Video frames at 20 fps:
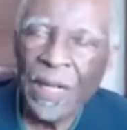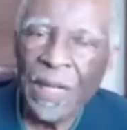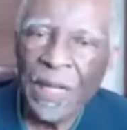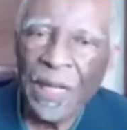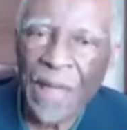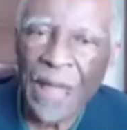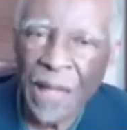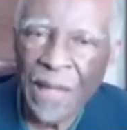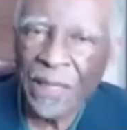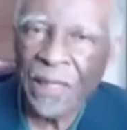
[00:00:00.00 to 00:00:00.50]
in
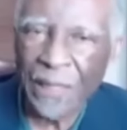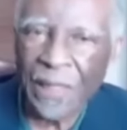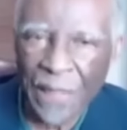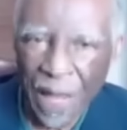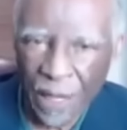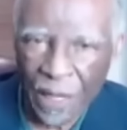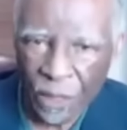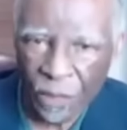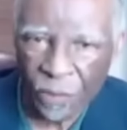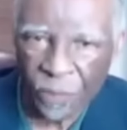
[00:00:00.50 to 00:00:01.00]

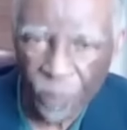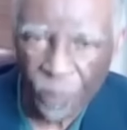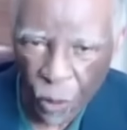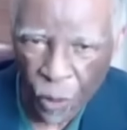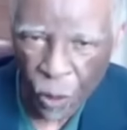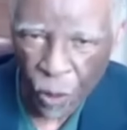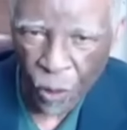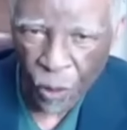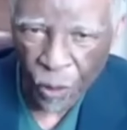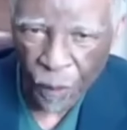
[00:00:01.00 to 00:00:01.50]

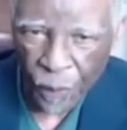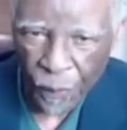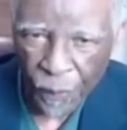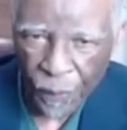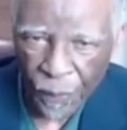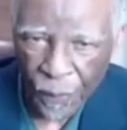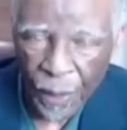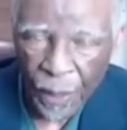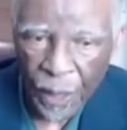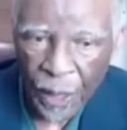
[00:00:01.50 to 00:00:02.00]
1994,
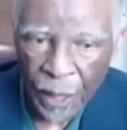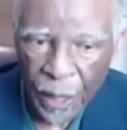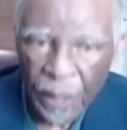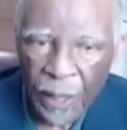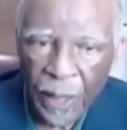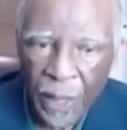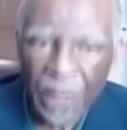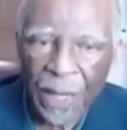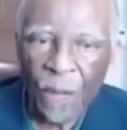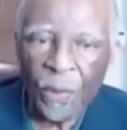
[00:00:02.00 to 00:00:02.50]

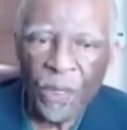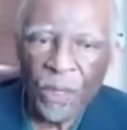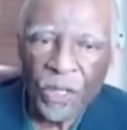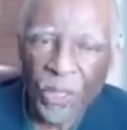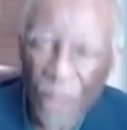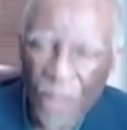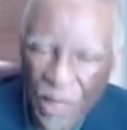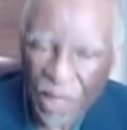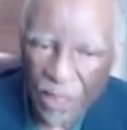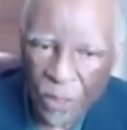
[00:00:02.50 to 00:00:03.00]
there were
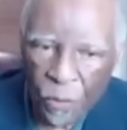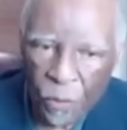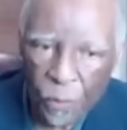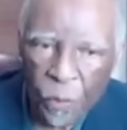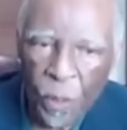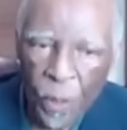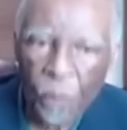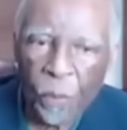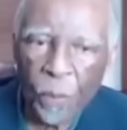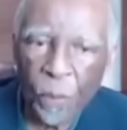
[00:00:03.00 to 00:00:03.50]
certain
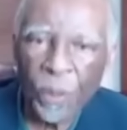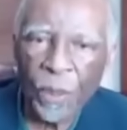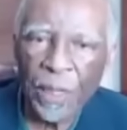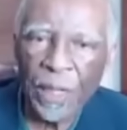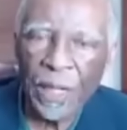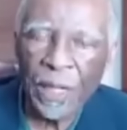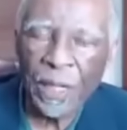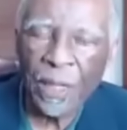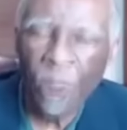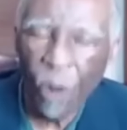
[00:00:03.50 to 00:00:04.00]
people
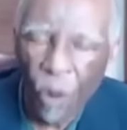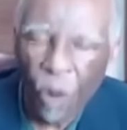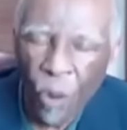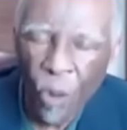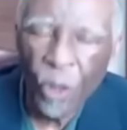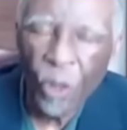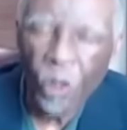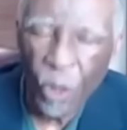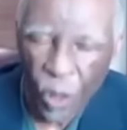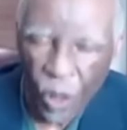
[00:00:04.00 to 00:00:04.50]
in the
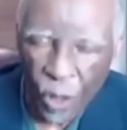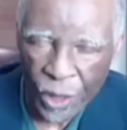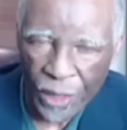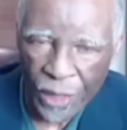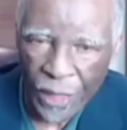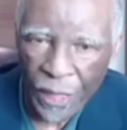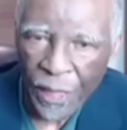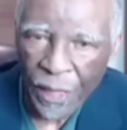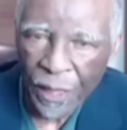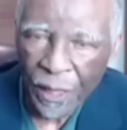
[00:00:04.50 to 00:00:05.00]
old
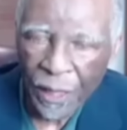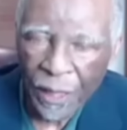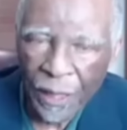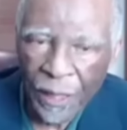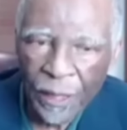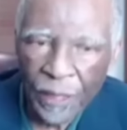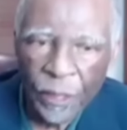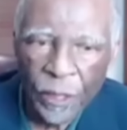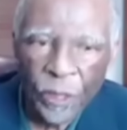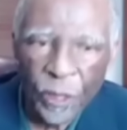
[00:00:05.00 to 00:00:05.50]
order
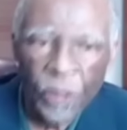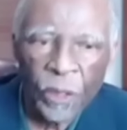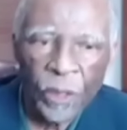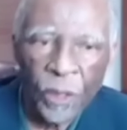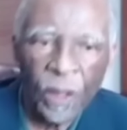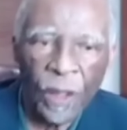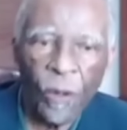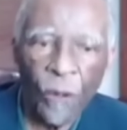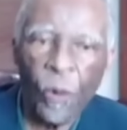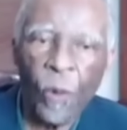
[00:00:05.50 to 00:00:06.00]

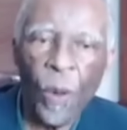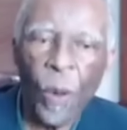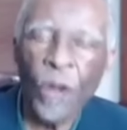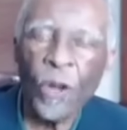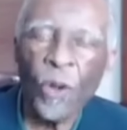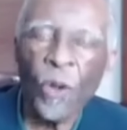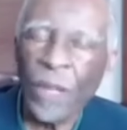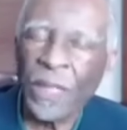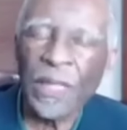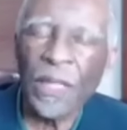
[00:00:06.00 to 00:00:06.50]
who were
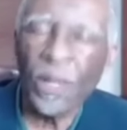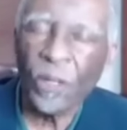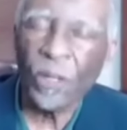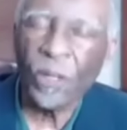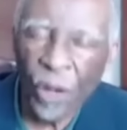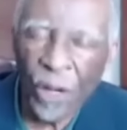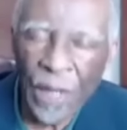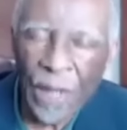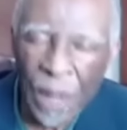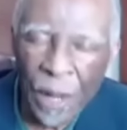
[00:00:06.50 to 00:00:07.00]
not at
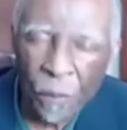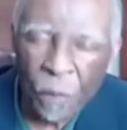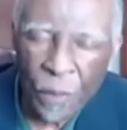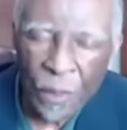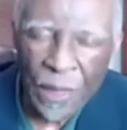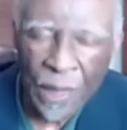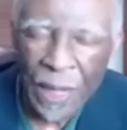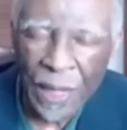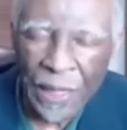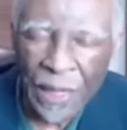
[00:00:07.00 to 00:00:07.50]
all happy
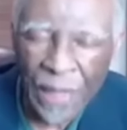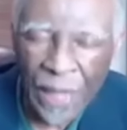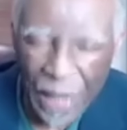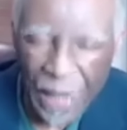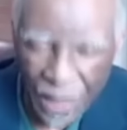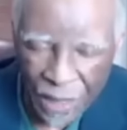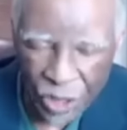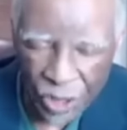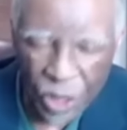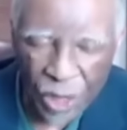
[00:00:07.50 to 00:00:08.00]
that the
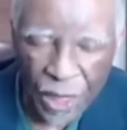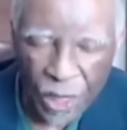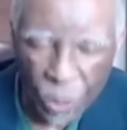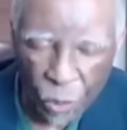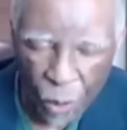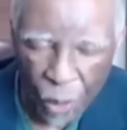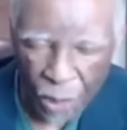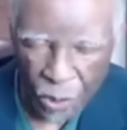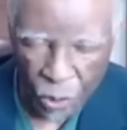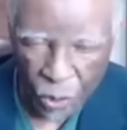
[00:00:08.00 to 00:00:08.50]
ANC had
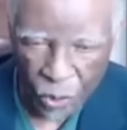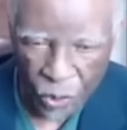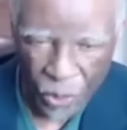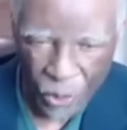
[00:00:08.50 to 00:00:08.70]
won those